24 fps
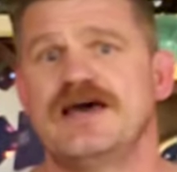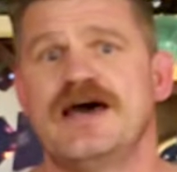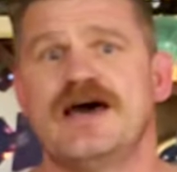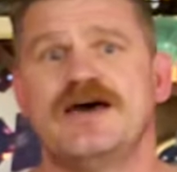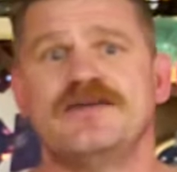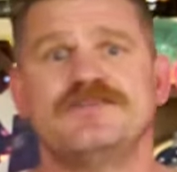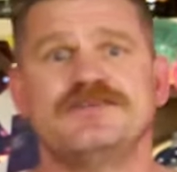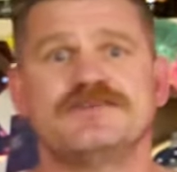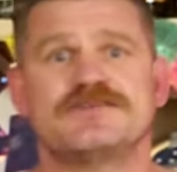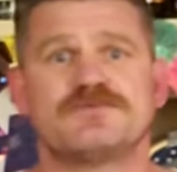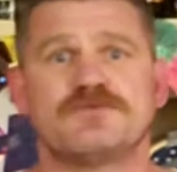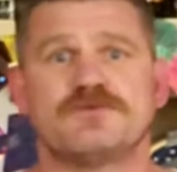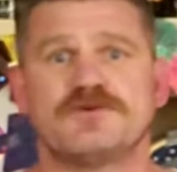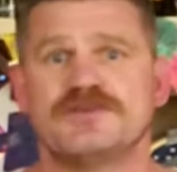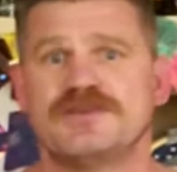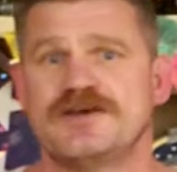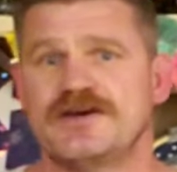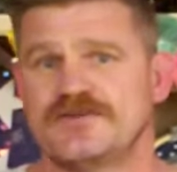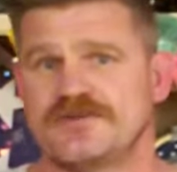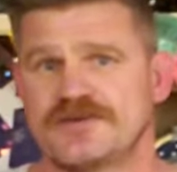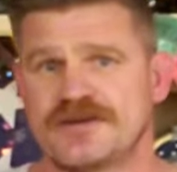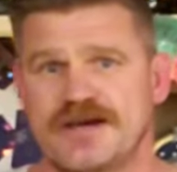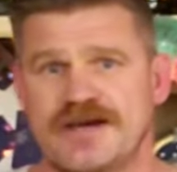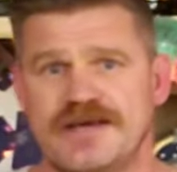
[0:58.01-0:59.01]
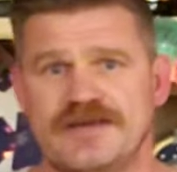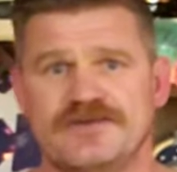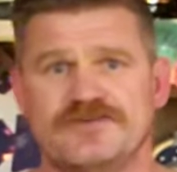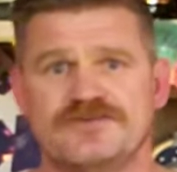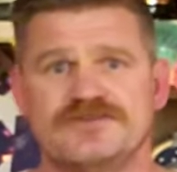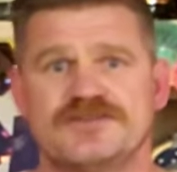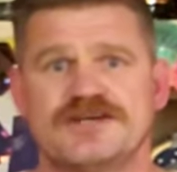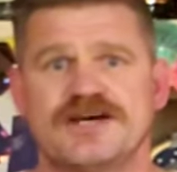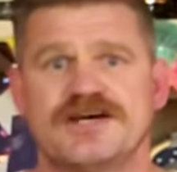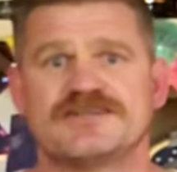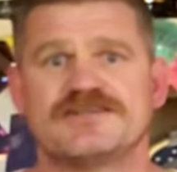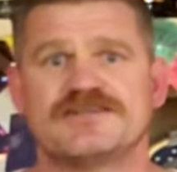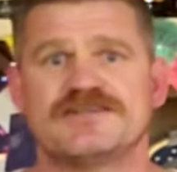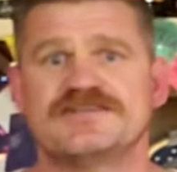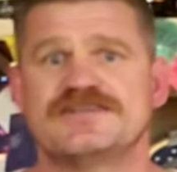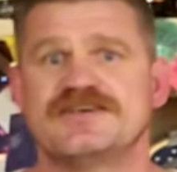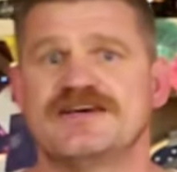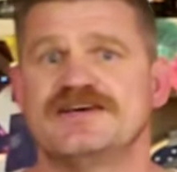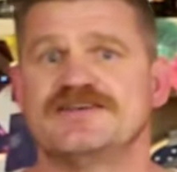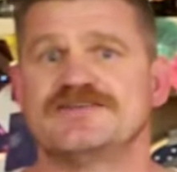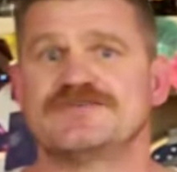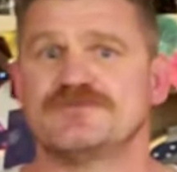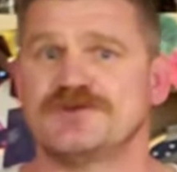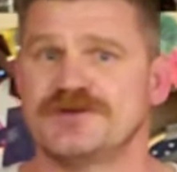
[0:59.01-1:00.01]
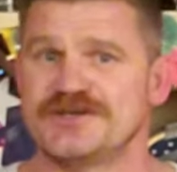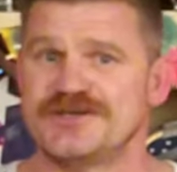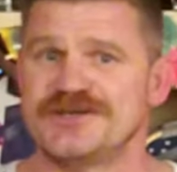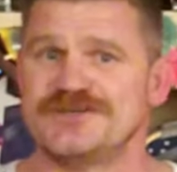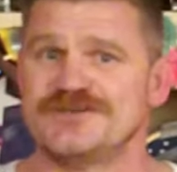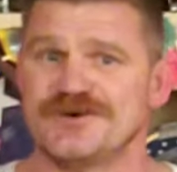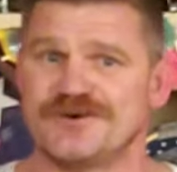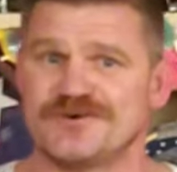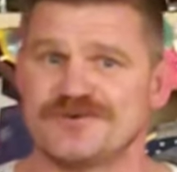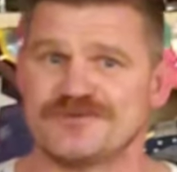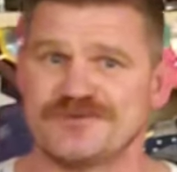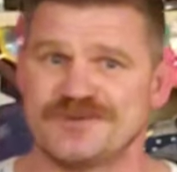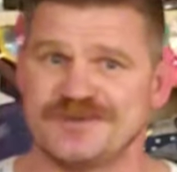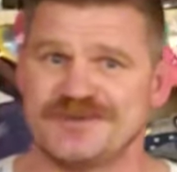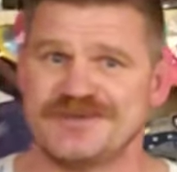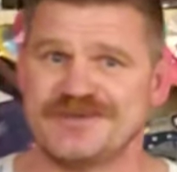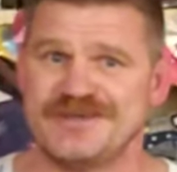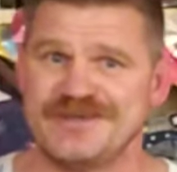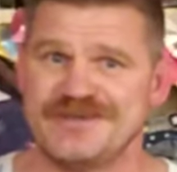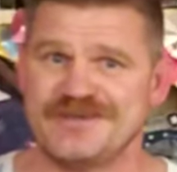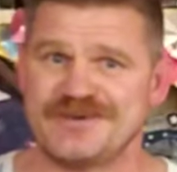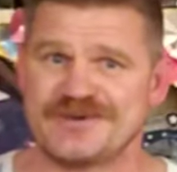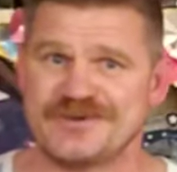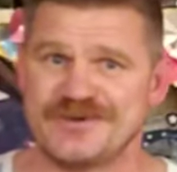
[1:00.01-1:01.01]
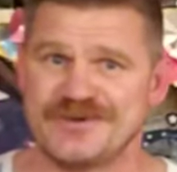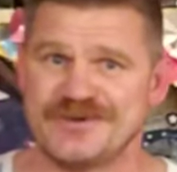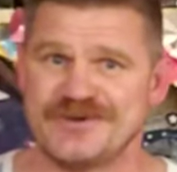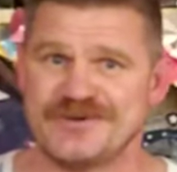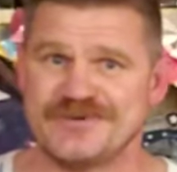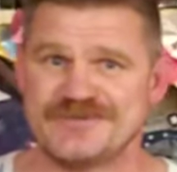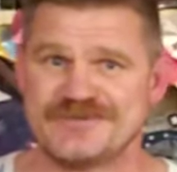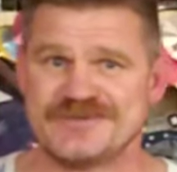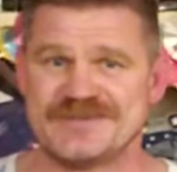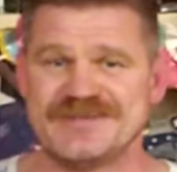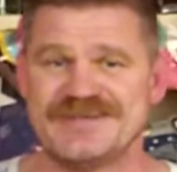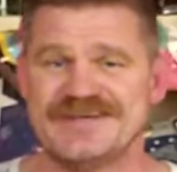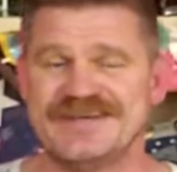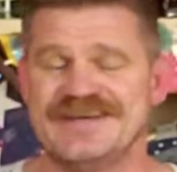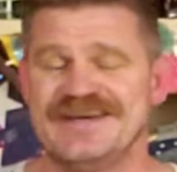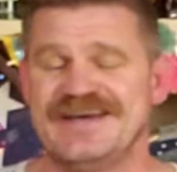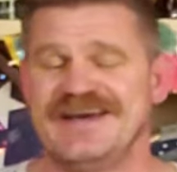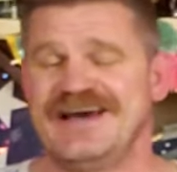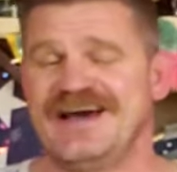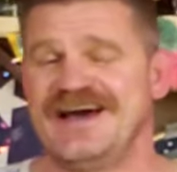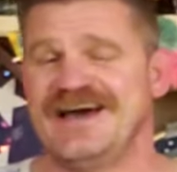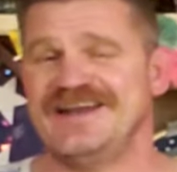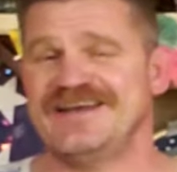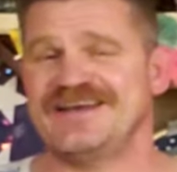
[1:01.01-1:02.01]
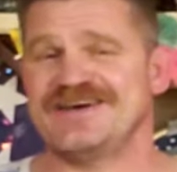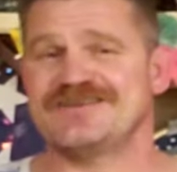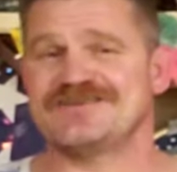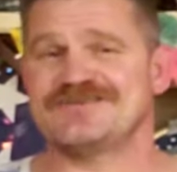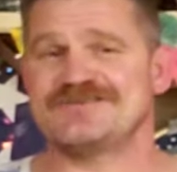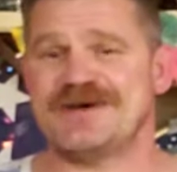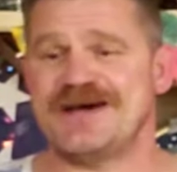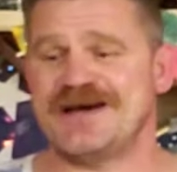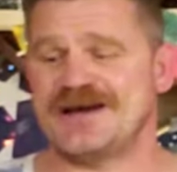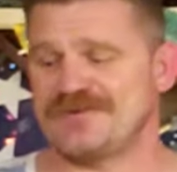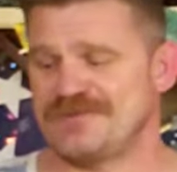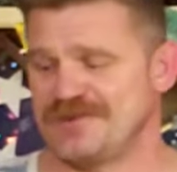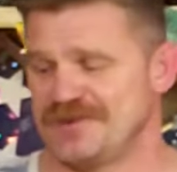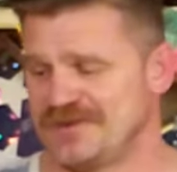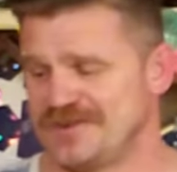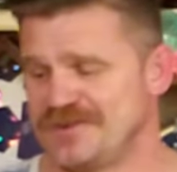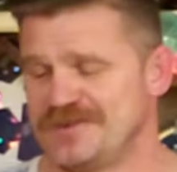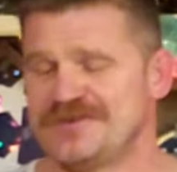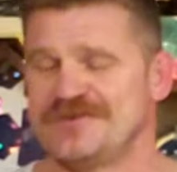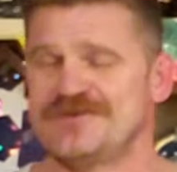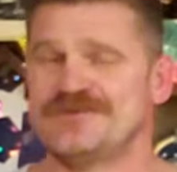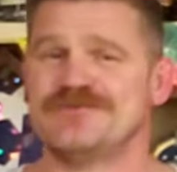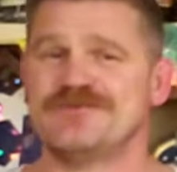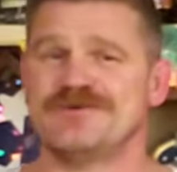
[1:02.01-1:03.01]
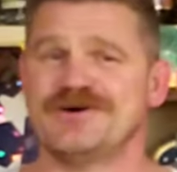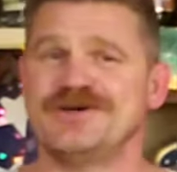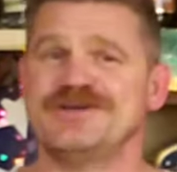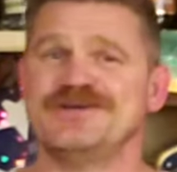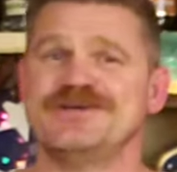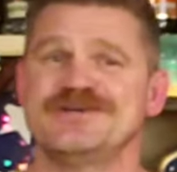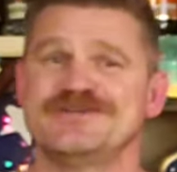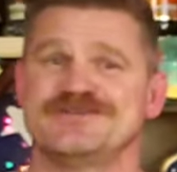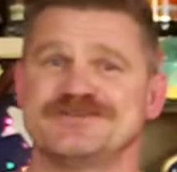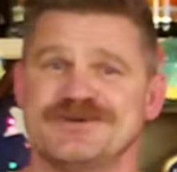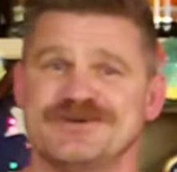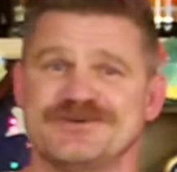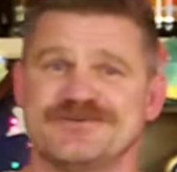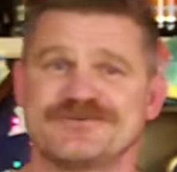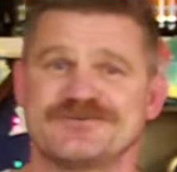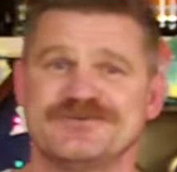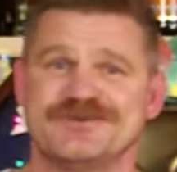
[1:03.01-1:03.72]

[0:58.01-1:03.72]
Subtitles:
At this point, the other guy interjects. He says, well, you don't really need the cloves. And he comes back with, well, you don't